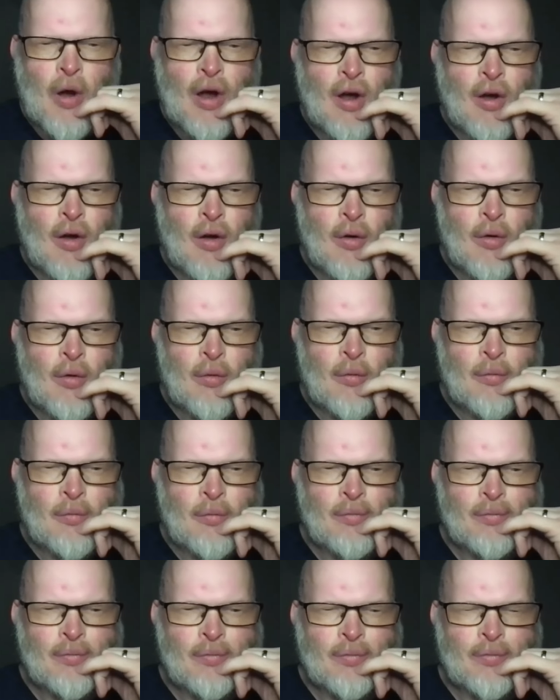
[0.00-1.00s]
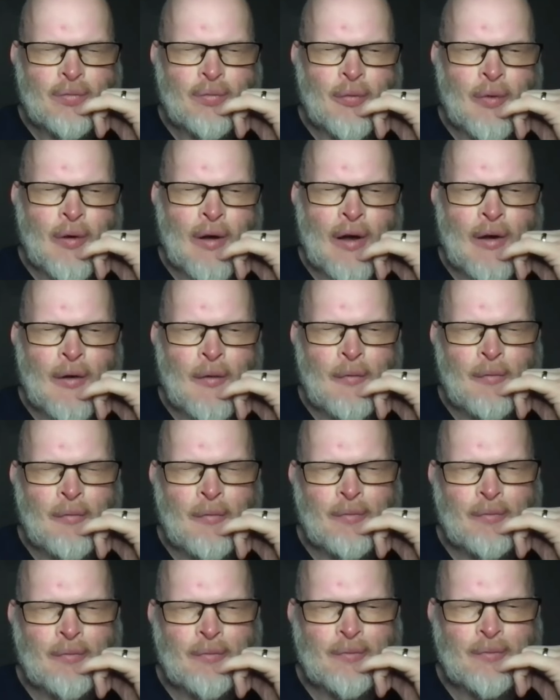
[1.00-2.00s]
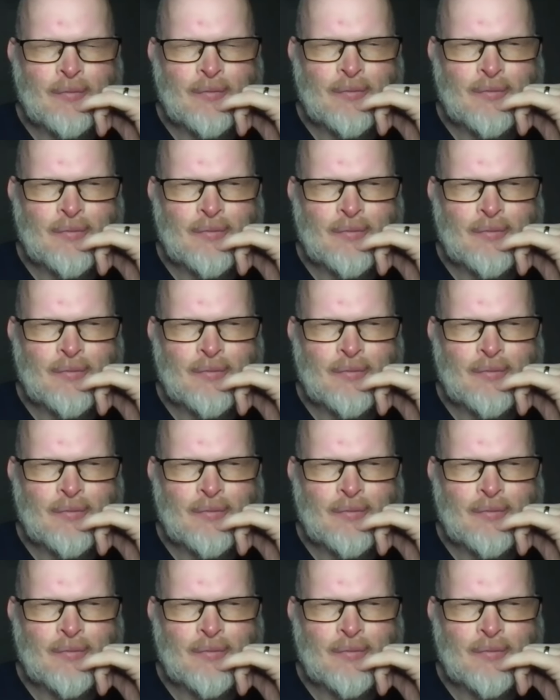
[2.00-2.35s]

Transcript: wow! Wow. Can lowered